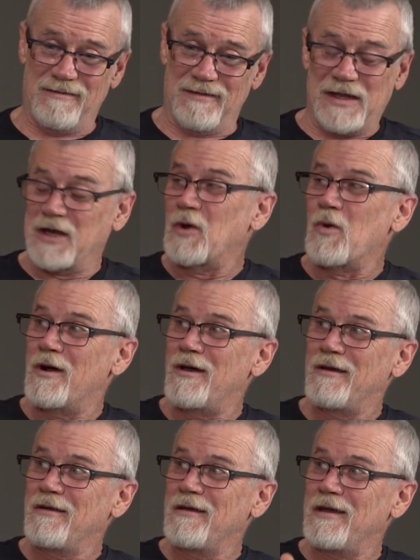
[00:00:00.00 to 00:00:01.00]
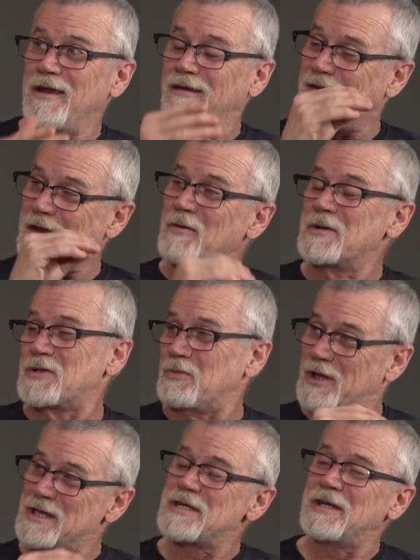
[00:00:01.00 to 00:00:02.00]
you know what? it was a
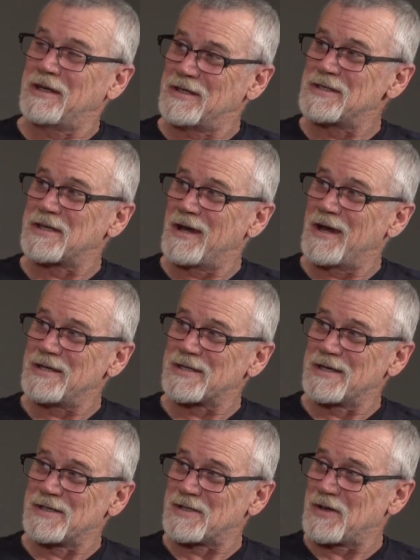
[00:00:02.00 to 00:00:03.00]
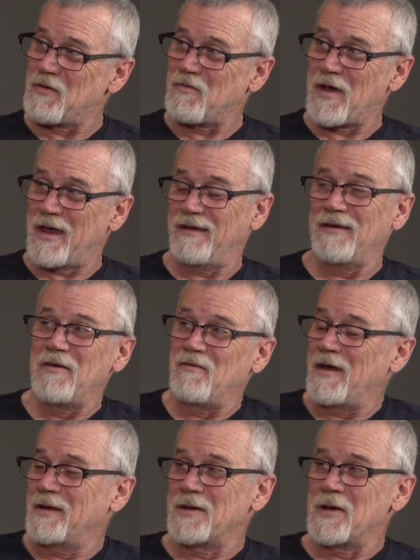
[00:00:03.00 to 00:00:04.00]
blessing in disguise, because if
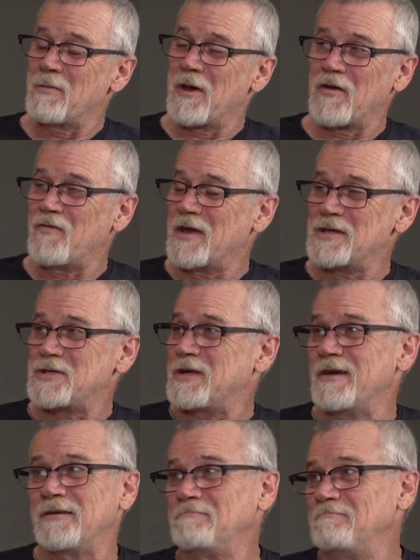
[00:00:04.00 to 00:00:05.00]
I'd done them out of veg tan,